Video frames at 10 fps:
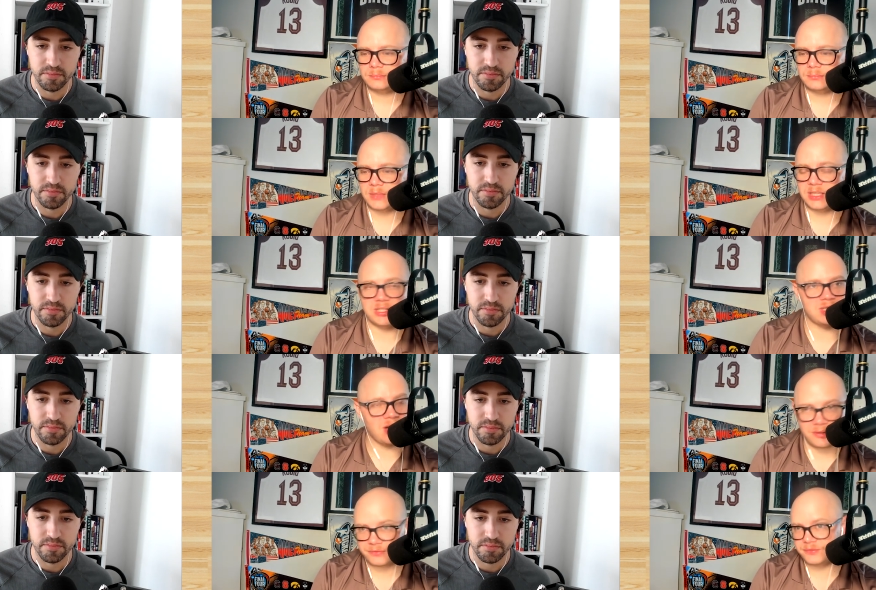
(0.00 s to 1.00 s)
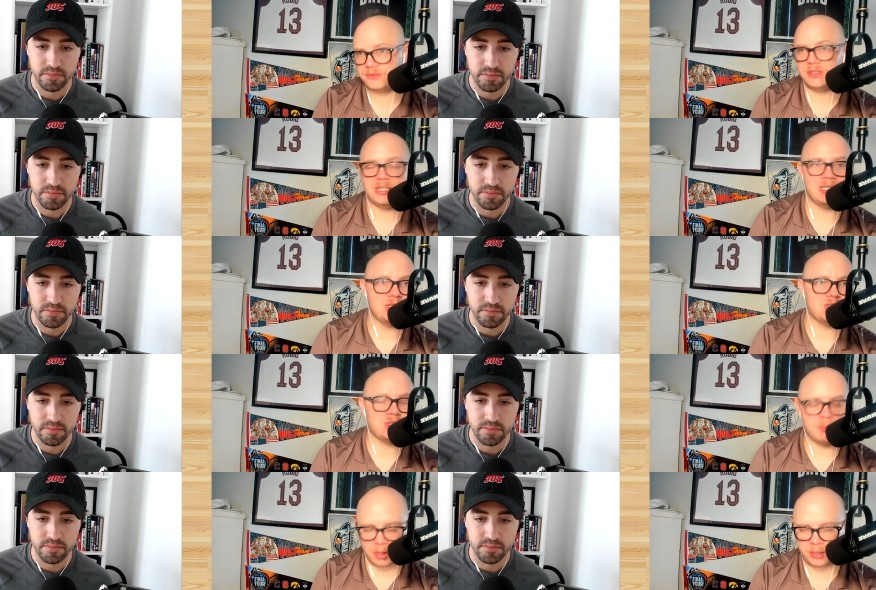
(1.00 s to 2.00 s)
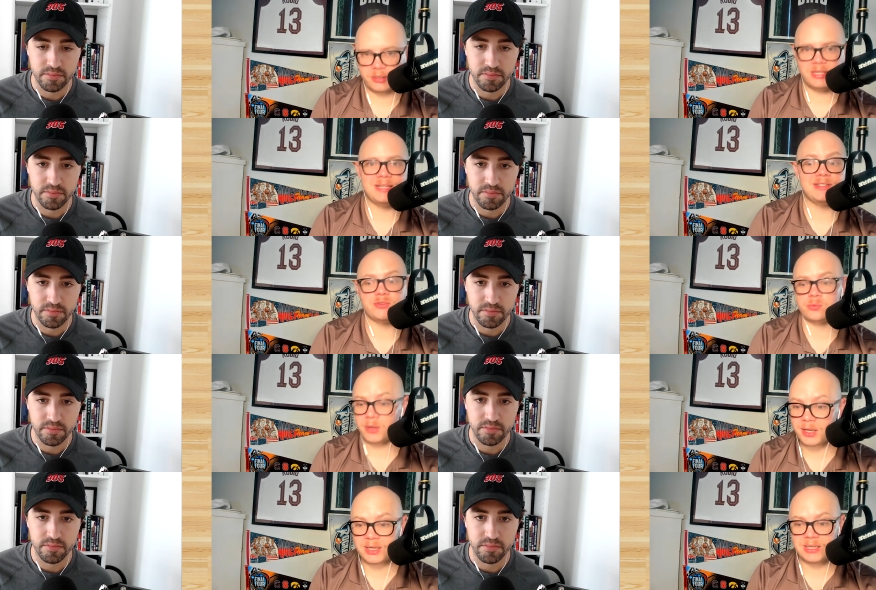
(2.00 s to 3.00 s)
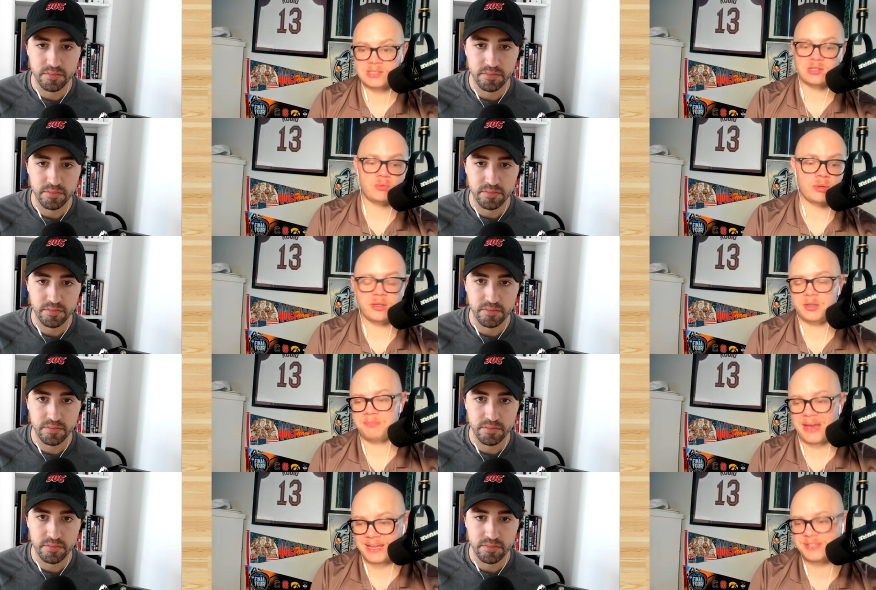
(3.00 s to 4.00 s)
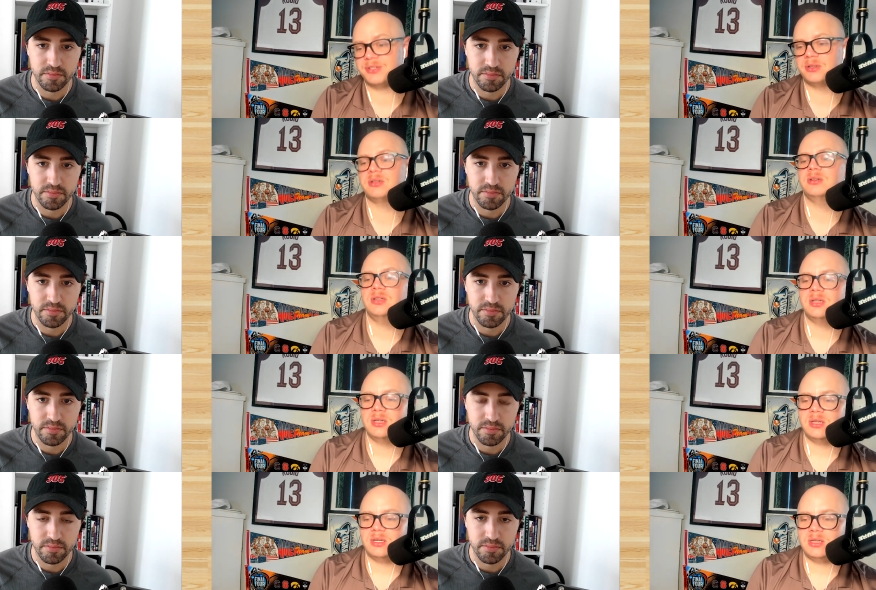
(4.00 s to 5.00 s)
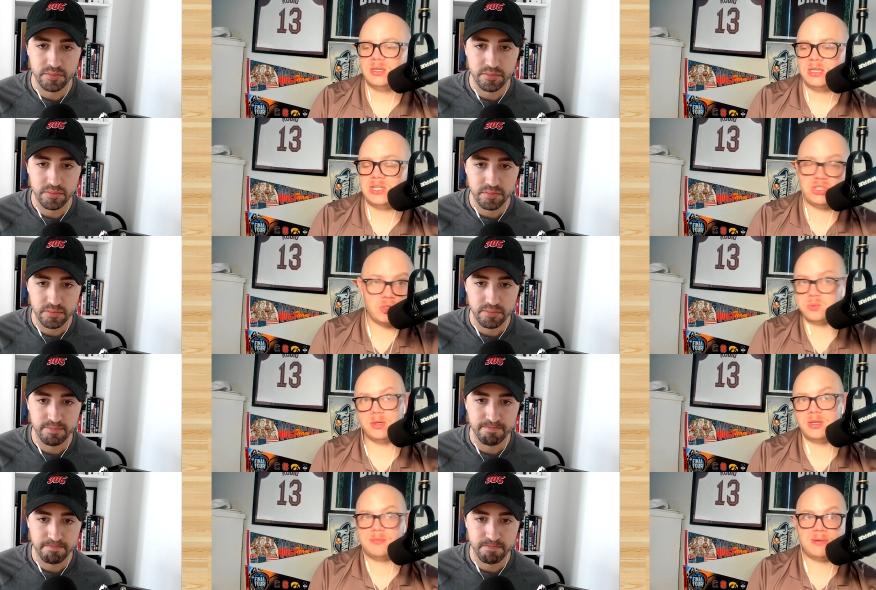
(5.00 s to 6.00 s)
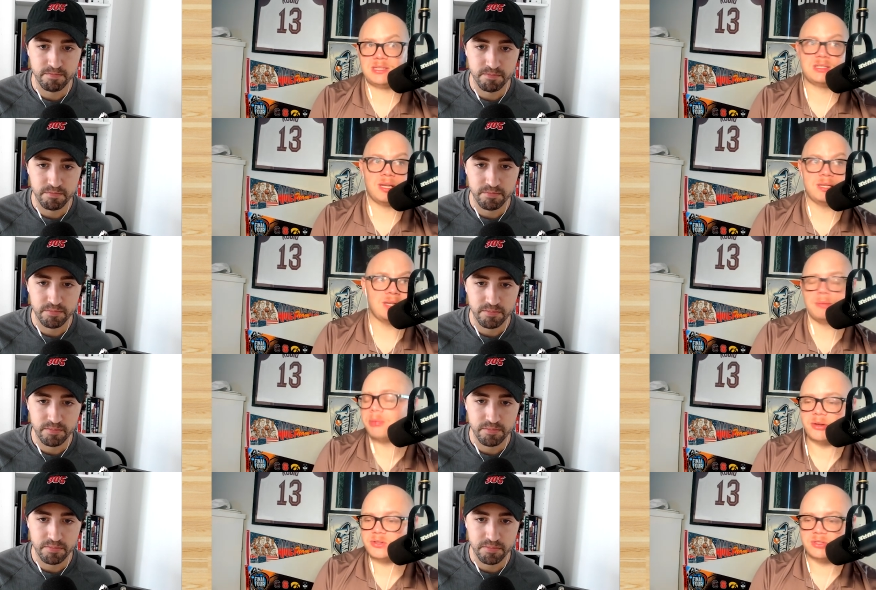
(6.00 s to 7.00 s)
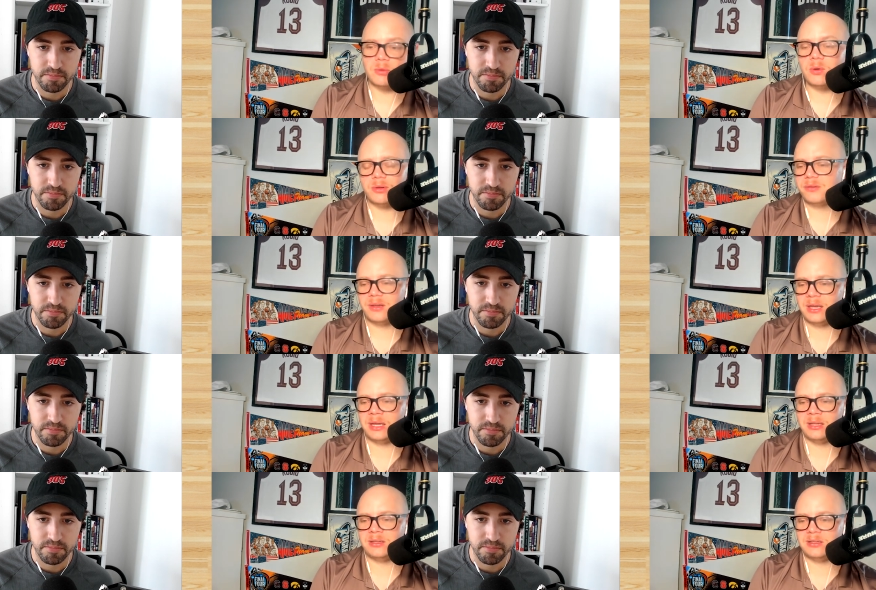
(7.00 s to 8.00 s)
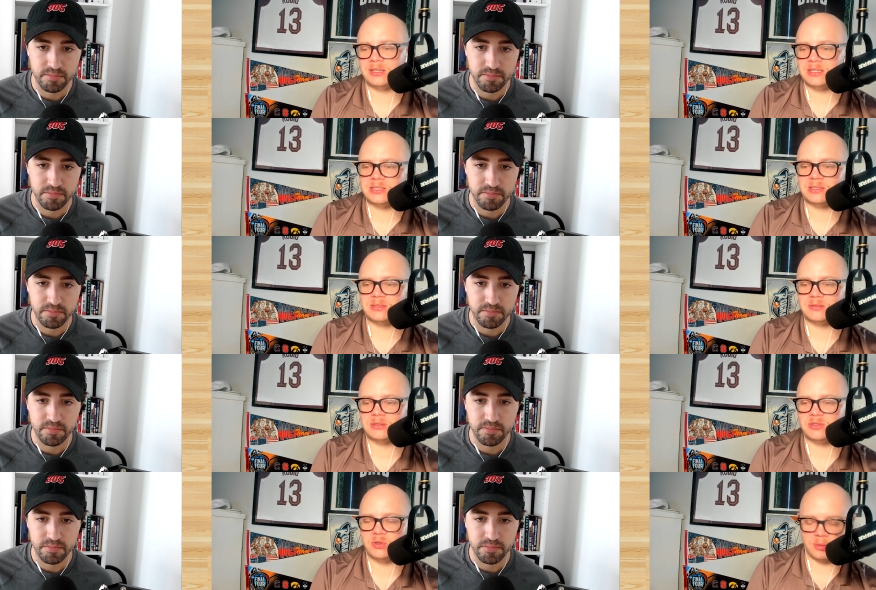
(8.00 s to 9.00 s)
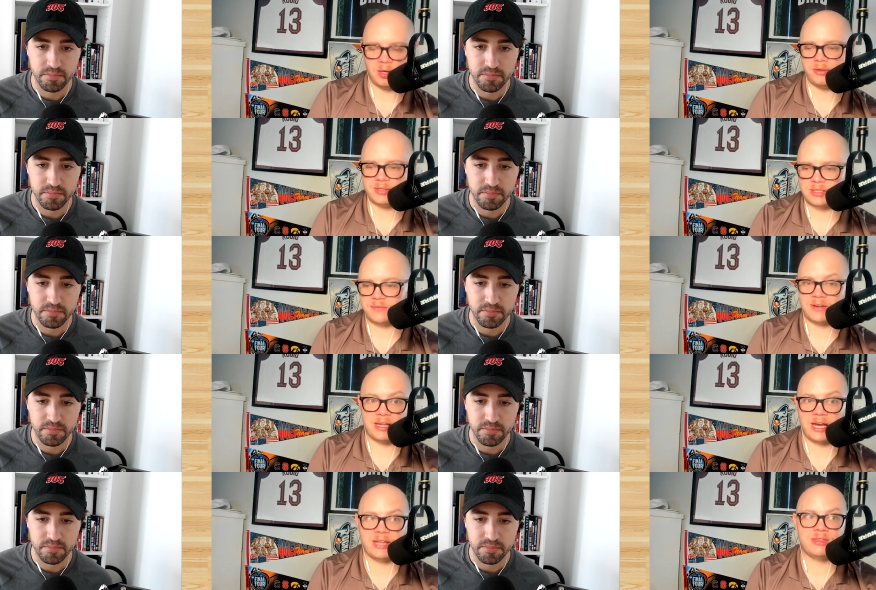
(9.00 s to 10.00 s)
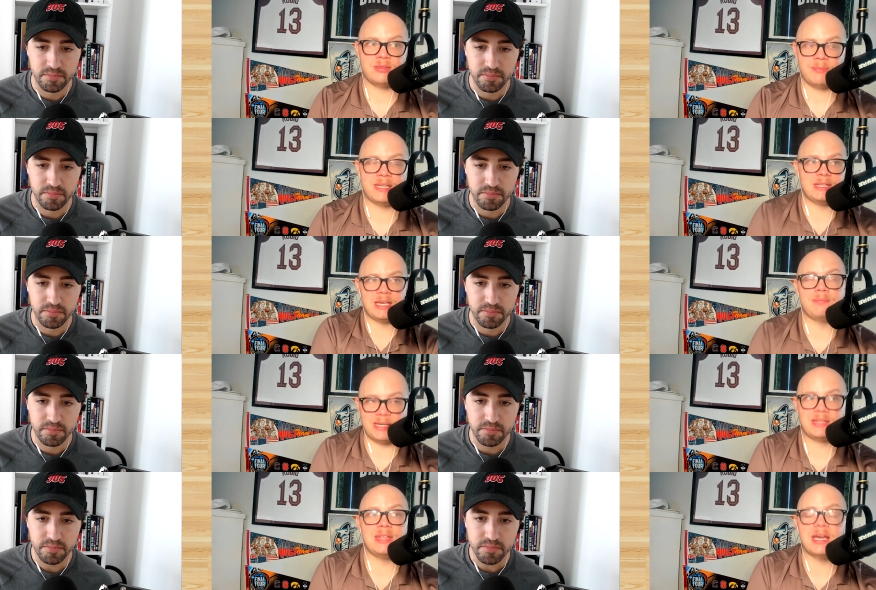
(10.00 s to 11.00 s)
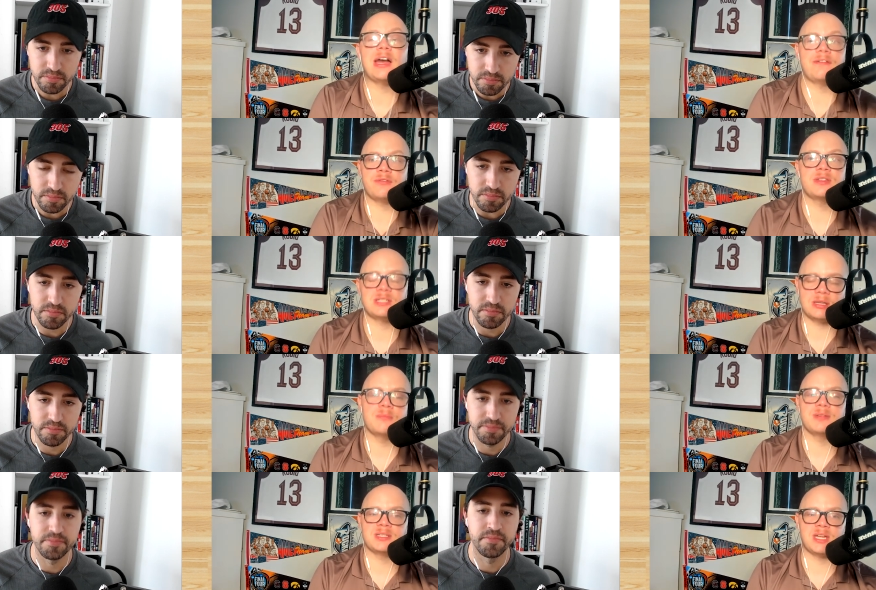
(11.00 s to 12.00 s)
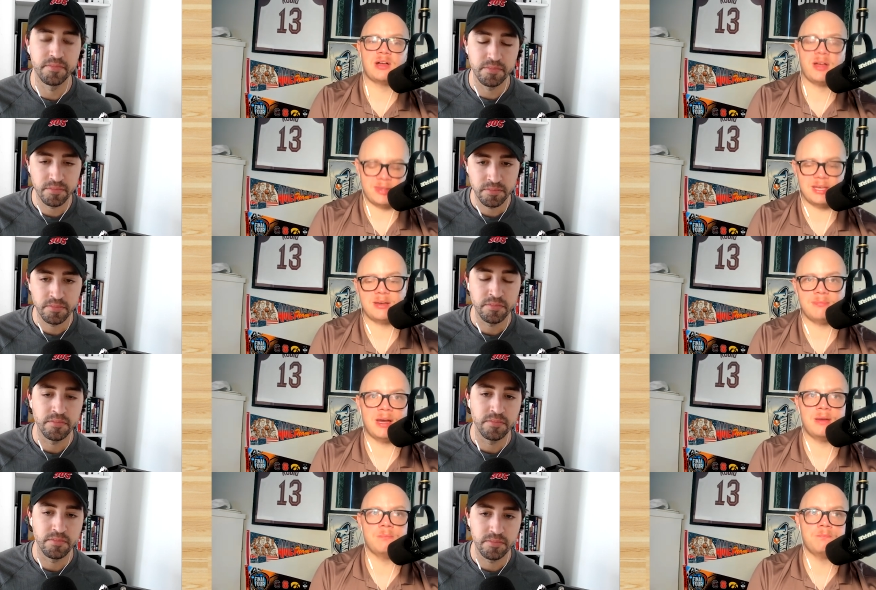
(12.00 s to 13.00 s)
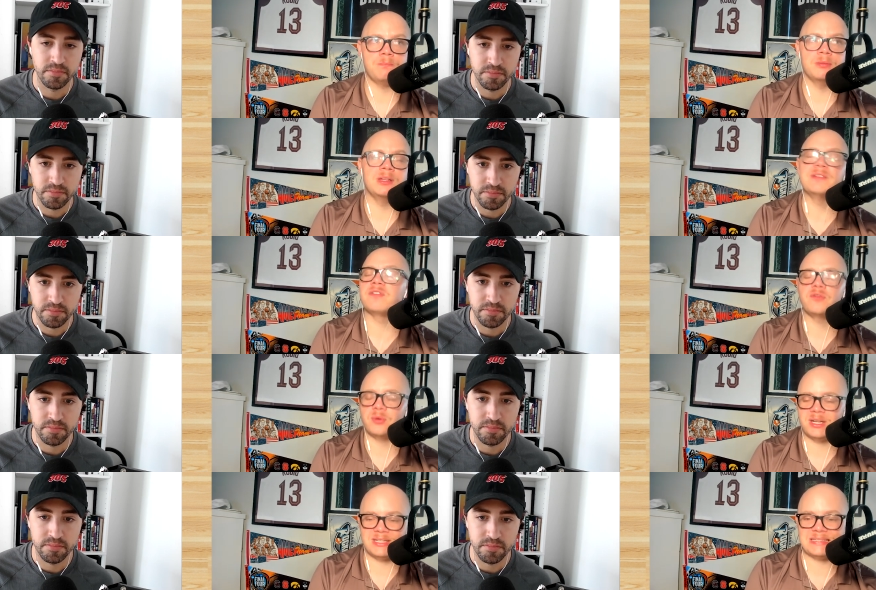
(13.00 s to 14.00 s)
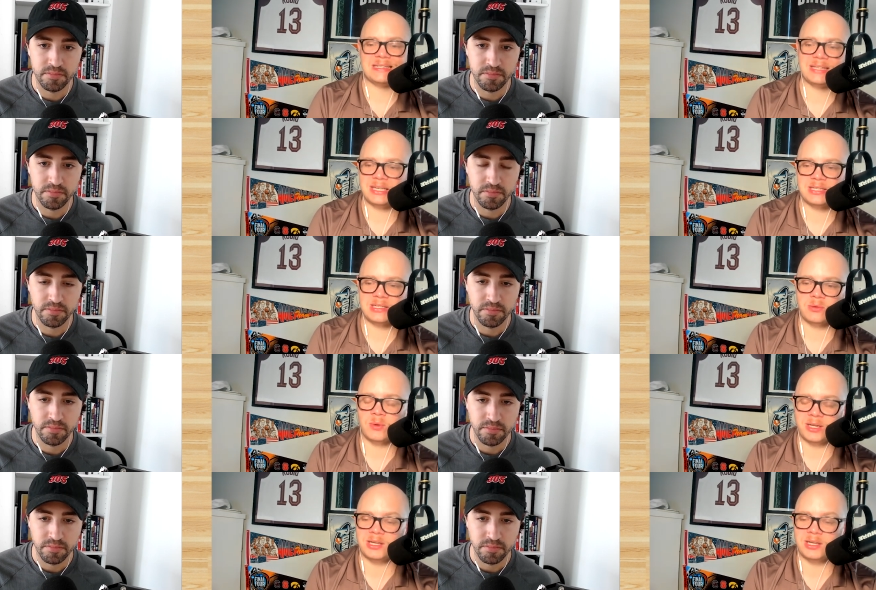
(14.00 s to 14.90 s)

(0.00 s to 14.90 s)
Speaker 1: He is tough. He is smart. He is rugged. He's a really good passer. He's just one of the best like ten players in the world, and he's doing all this stuff. And I, I, my think, my think after this Olympic cycle, I think my belief of what his ceiling is and what he